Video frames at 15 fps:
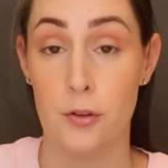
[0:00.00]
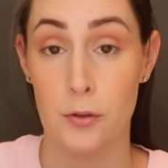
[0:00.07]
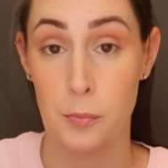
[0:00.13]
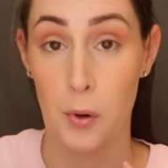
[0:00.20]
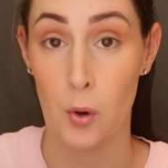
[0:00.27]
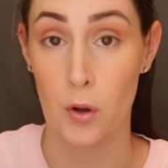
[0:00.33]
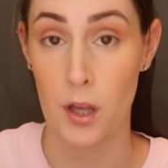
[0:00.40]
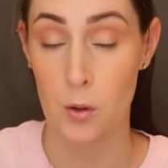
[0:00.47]

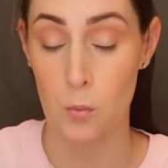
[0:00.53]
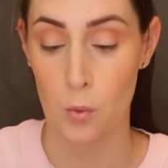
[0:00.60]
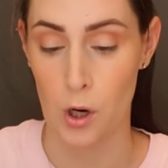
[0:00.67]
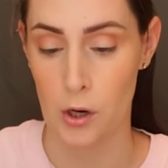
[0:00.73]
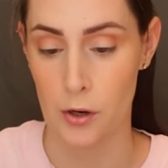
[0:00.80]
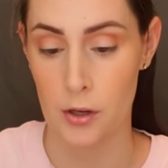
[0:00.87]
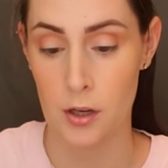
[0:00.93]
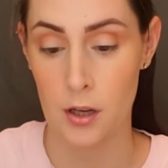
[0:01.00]
spoken
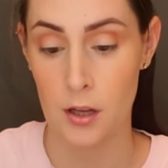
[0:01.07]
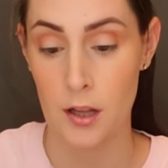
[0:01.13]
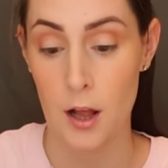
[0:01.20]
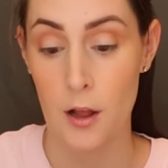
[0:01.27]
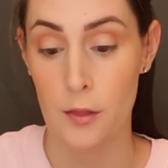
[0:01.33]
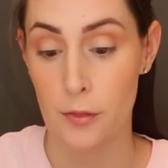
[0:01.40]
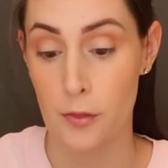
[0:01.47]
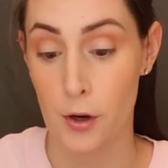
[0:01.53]
word,
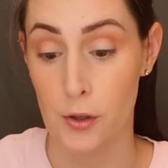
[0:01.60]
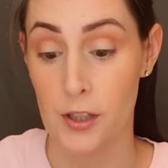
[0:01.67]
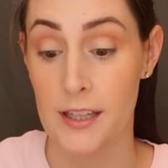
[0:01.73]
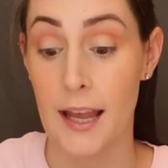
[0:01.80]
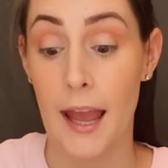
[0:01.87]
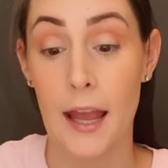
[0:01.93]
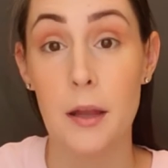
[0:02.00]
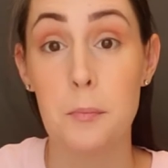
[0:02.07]

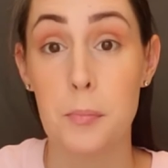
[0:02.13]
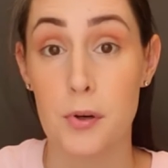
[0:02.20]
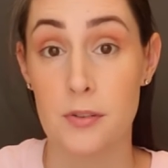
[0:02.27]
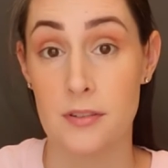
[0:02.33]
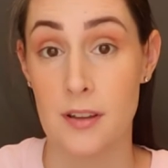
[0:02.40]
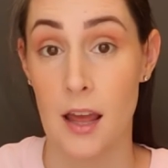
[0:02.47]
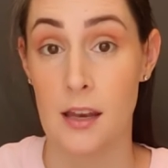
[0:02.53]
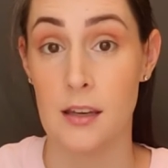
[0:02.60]

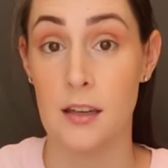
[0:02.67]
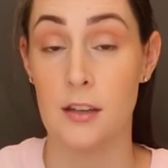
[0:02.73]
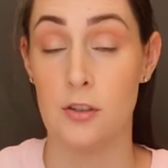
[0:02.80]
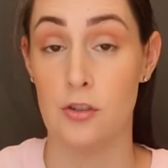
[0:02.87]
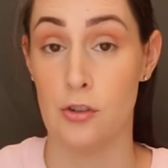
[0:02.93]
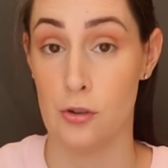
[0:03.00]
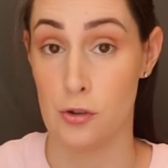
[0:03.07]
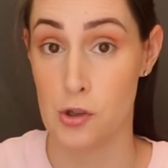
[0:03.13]
38%
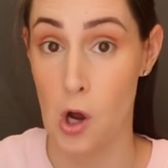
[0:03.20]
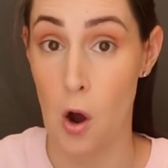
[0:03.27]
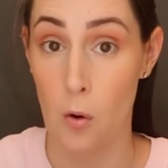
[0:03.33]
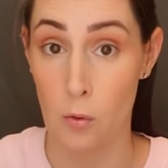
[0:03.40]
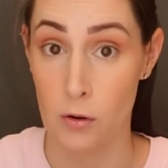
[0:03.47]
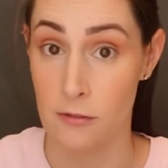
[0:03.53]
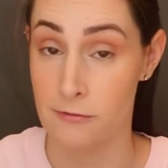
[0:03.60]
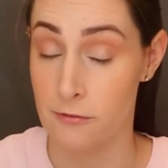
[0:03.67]
is your
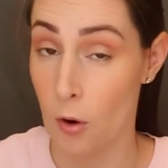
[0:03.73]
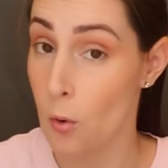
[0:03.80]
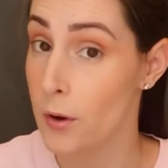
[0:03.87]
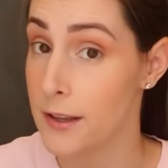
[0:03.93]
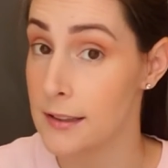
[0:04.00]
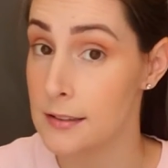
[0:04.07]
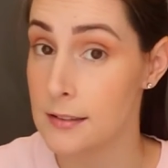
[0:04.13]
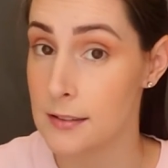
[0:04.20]
tone of
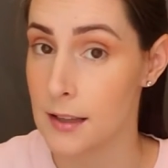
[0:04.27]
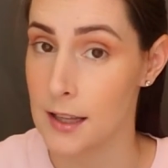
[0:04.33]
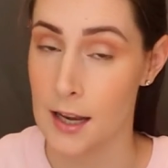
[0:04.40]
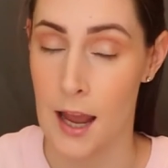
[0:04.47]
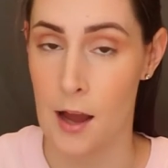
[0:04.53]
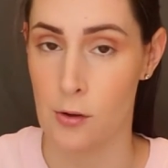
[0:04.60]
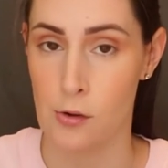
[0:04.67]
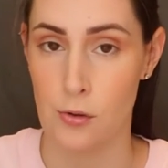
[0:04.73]
voice and
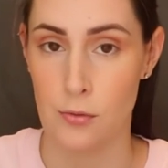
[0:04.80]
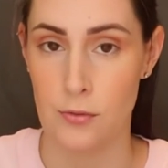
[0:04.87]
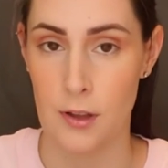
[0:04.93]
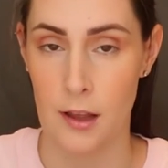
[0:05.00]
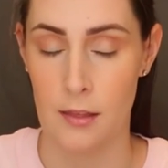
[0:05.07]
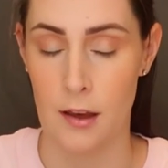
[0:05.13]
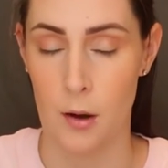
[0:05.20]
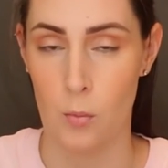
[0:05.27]
how you
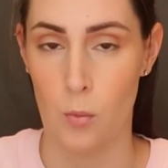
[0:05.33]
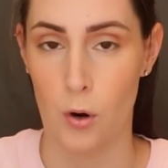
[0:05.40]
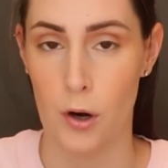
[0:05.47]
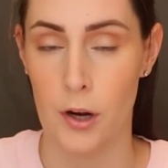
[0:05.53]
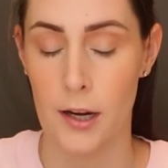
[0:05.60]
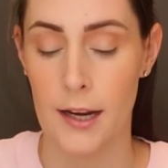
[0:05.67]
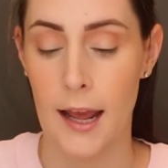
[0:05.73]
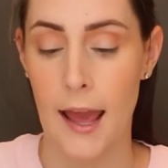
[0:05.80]
say that
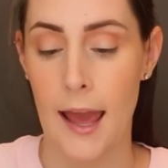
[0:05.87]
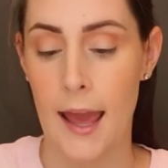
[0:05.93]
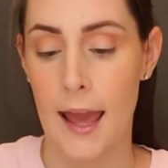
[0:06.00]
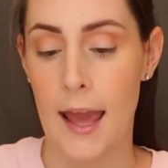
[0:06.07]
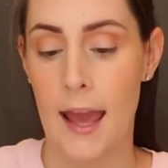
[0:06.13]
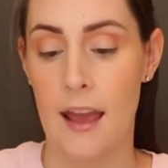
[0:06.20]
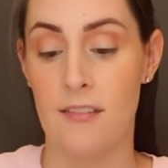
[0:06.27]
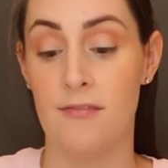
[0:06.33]
word,
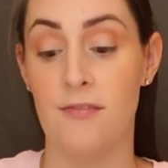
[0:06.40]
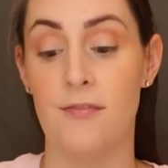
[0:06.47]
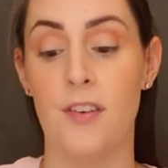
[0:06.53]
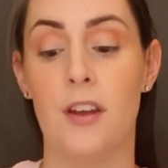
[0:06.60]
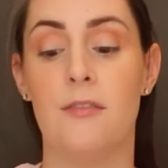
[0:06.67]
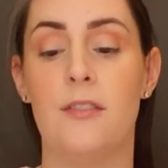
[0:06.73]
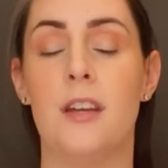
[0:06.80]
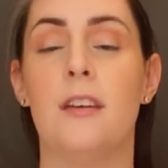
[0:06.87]
and
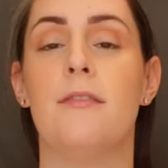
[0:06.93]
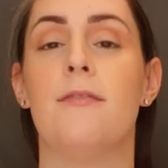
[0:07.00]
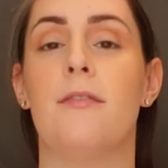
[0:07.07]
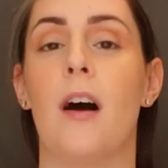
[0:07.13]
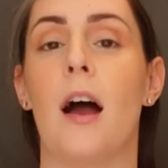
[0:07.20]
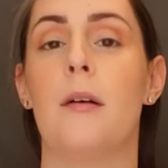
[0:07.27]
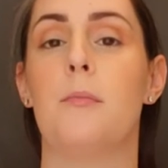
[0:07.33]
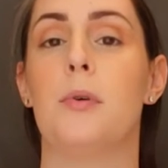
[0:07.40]

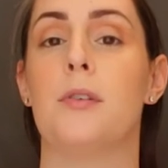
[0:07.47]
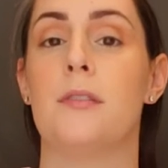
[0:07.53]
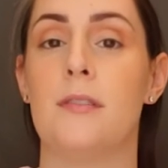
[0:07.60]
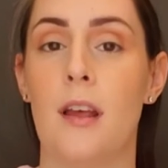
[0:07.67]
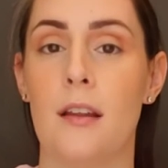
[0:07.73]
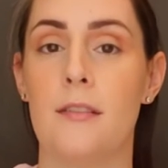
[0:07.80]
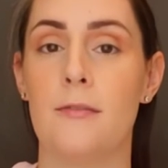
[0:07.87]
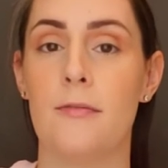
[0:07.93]

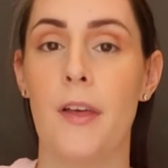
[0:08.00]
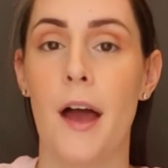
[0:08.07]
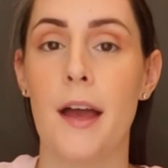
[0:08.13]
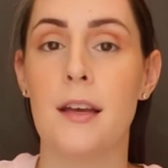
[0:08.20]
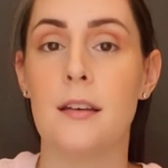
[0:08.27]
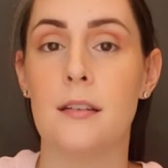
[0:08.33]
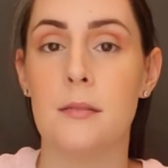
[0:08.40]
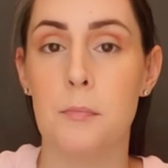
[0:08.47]
55% of
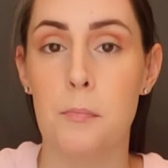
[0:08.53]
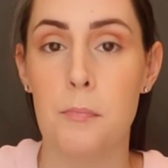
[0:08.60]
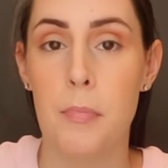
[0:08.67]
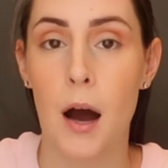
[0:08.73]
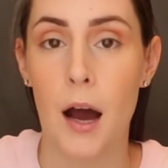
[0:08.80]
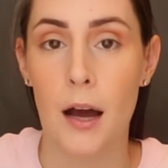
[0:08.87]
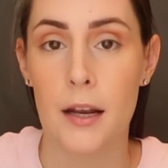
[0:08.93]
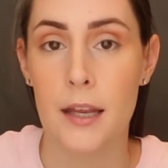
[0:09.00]
that is
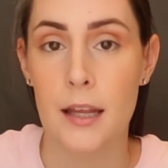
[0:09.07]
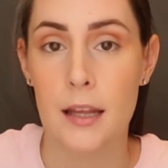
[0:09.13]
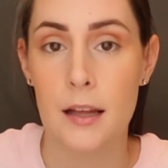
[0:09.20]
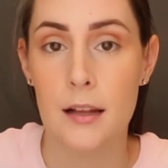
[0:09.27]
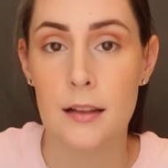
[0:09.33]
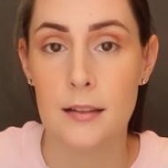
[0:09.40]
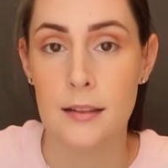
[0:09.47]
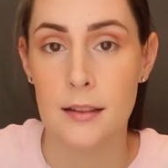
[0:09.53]
body
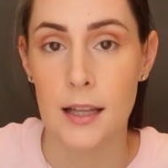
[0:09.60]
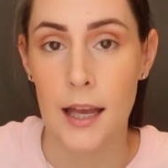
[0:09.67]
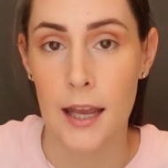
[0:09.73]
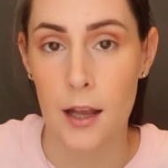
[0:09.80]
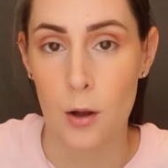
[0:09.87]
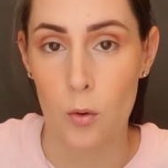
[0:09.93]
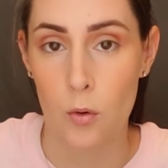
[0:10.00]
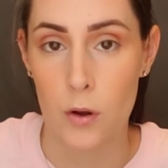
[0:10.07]

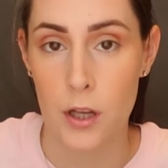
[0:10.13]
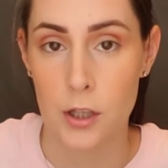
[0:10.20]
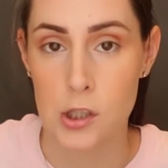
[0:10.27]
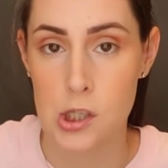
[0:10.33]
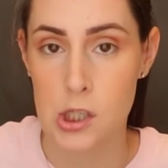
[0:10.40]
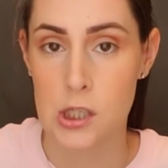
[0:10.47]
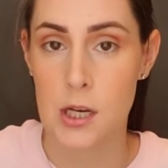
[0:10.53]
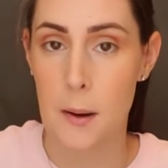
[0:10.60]

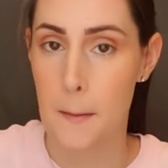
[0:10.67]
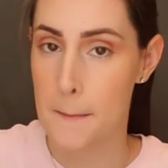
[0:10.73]
language.